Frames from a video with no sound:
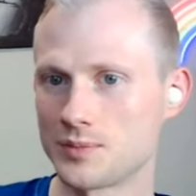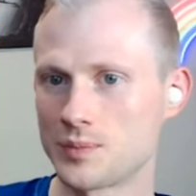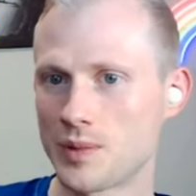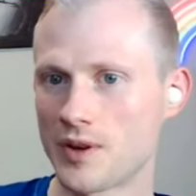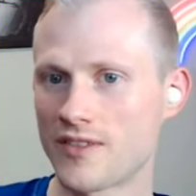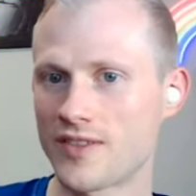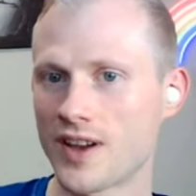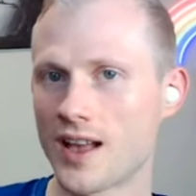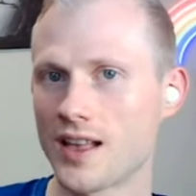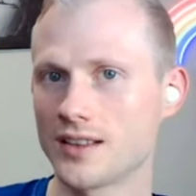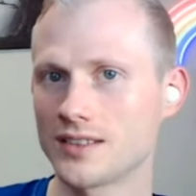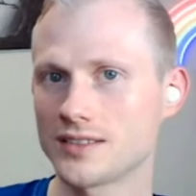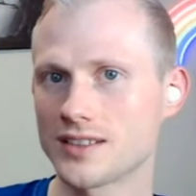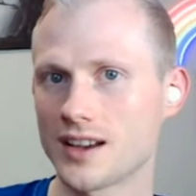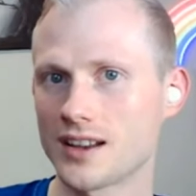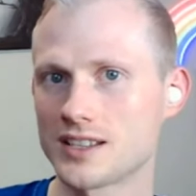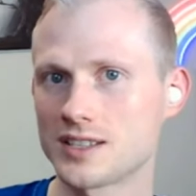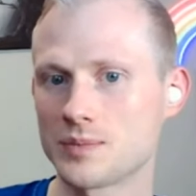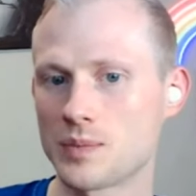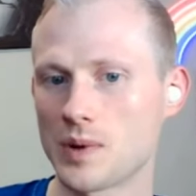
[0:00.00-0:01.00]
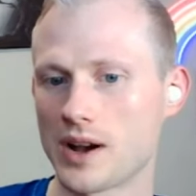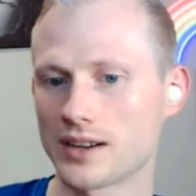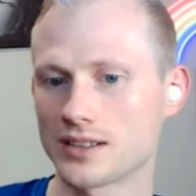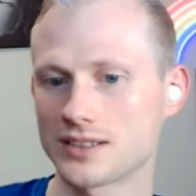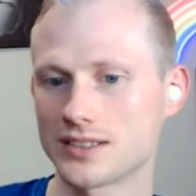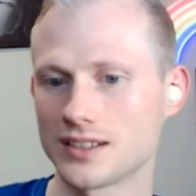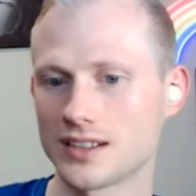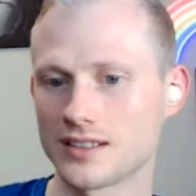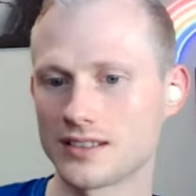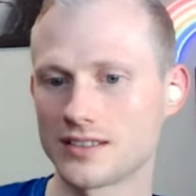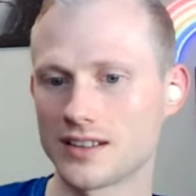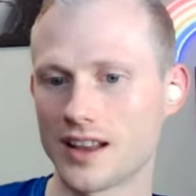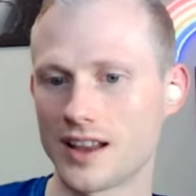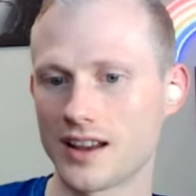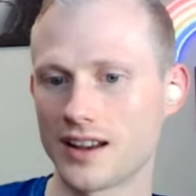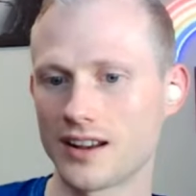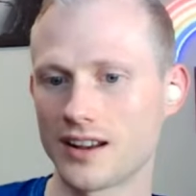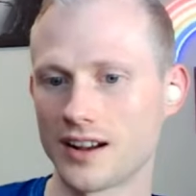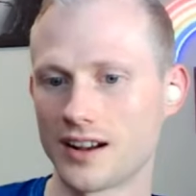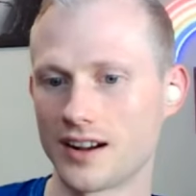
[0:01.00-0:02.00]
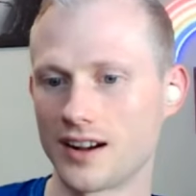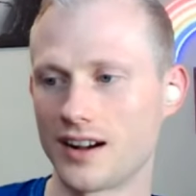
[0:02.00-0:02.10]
Valentine's box the other day.